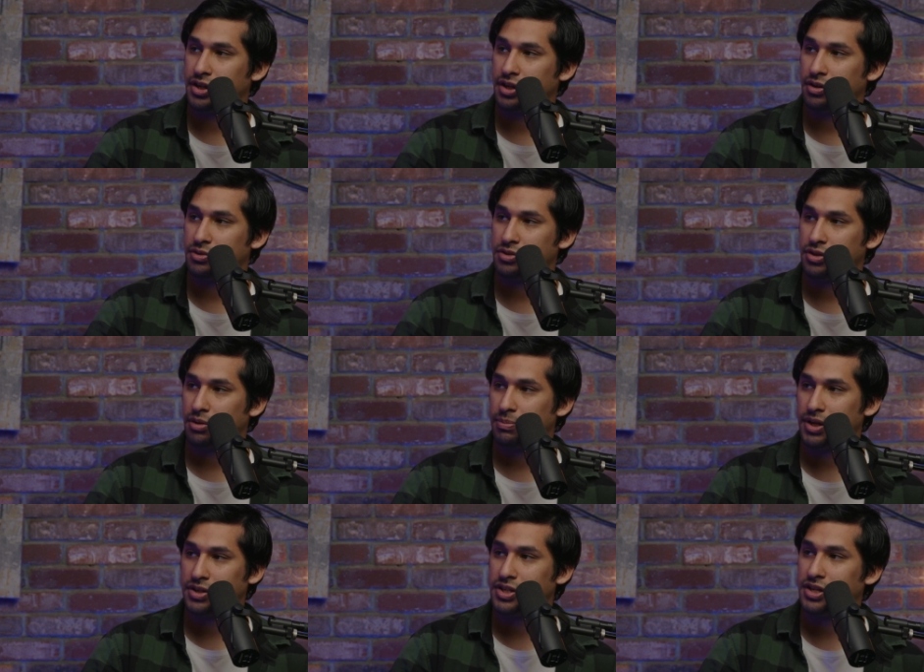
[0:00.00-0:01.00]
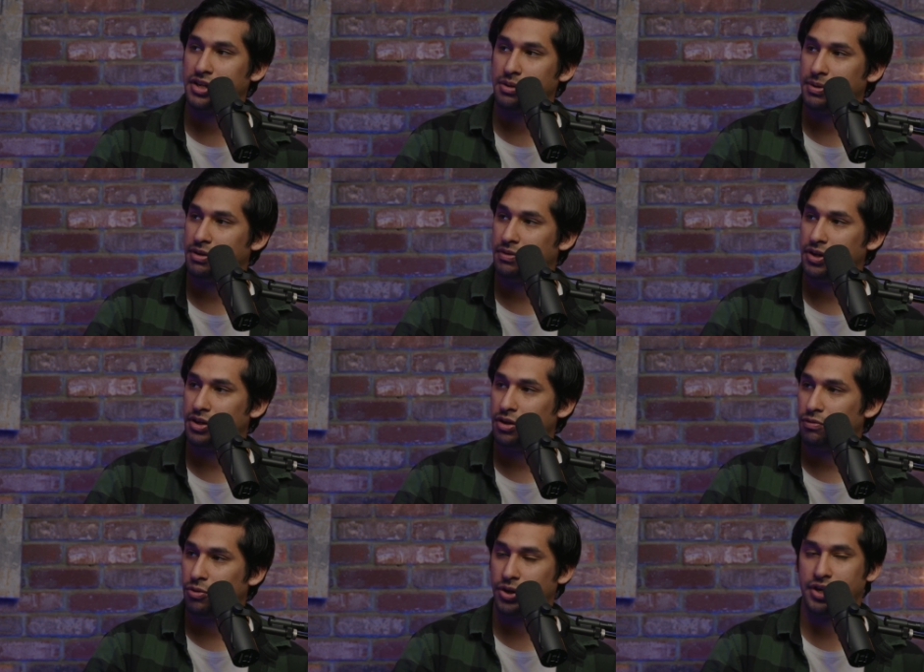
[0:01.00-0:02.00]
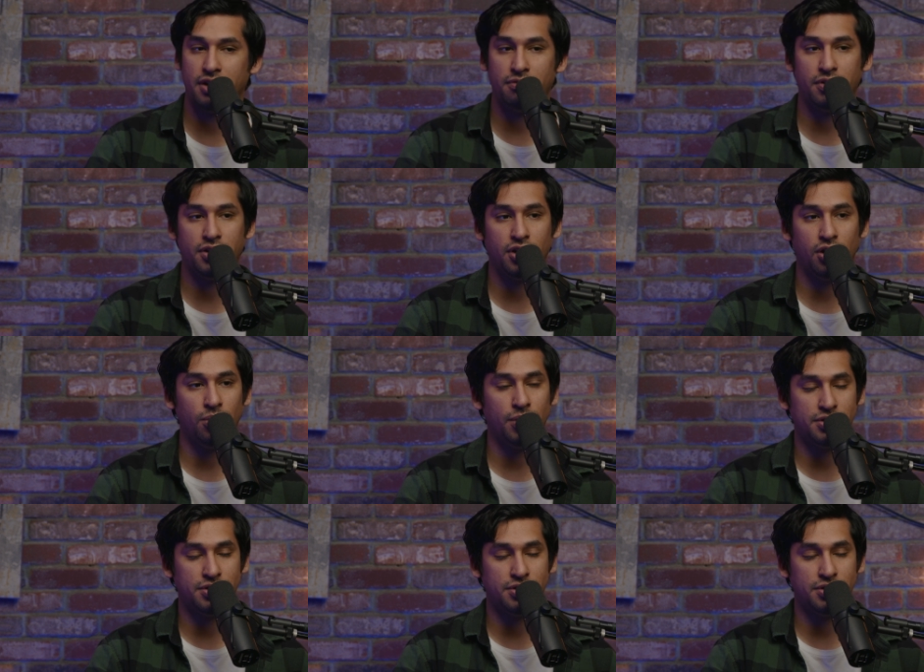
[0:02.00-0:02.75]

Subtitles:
Like, is it going to be a 1080p video, 4K video?